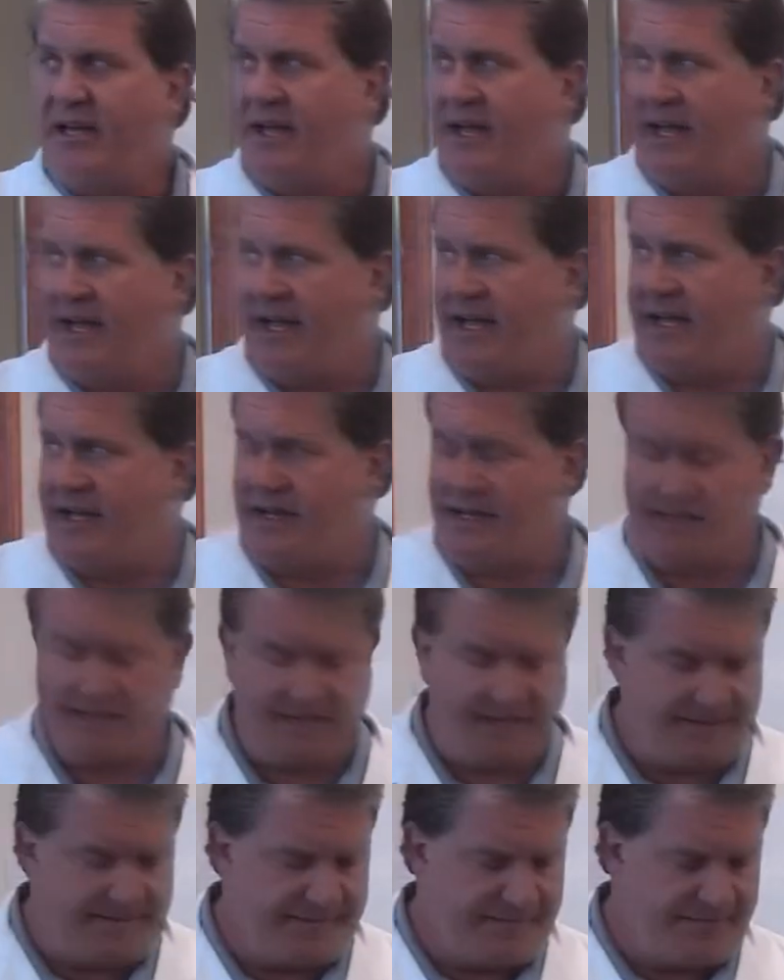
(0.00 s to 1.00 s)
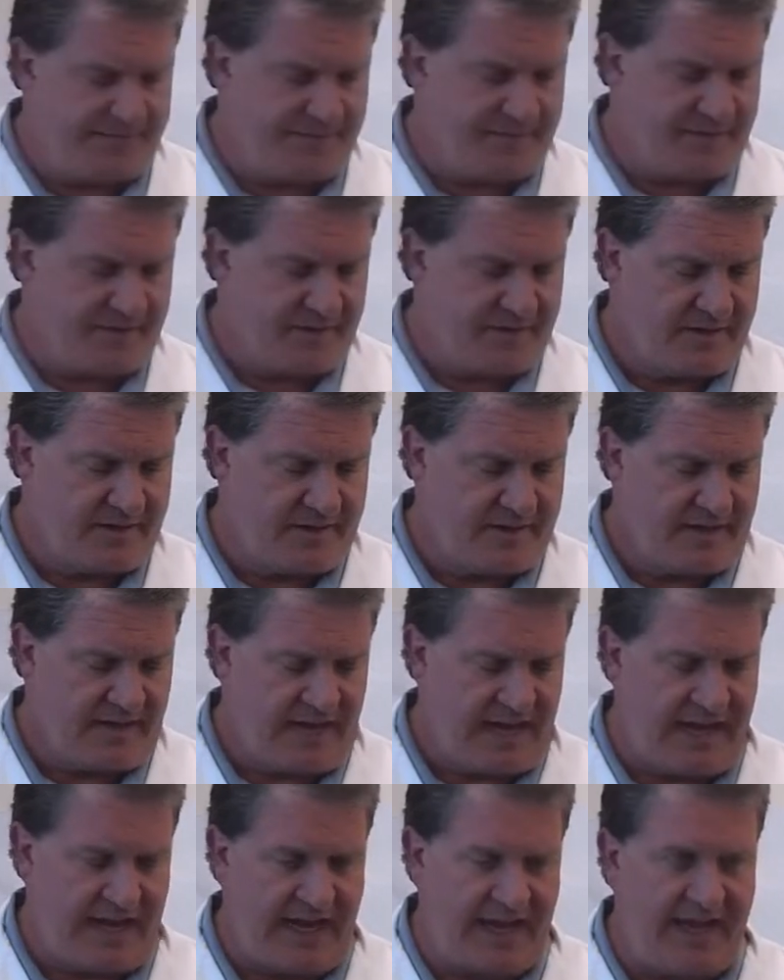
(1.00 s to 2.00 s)
and
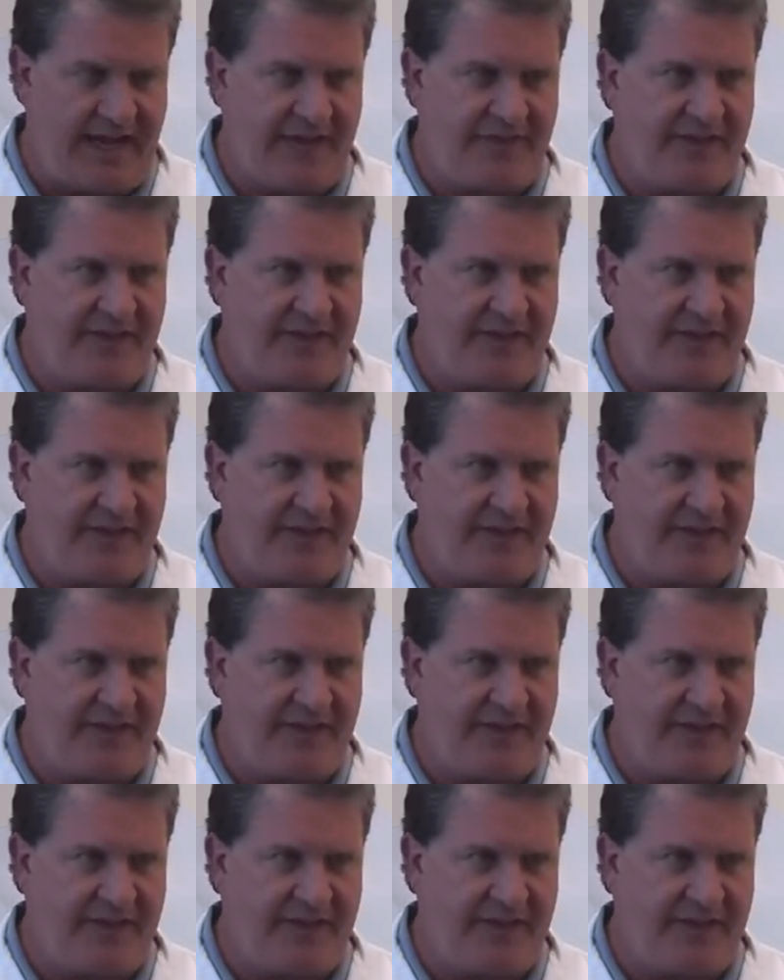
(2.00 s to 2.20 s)
I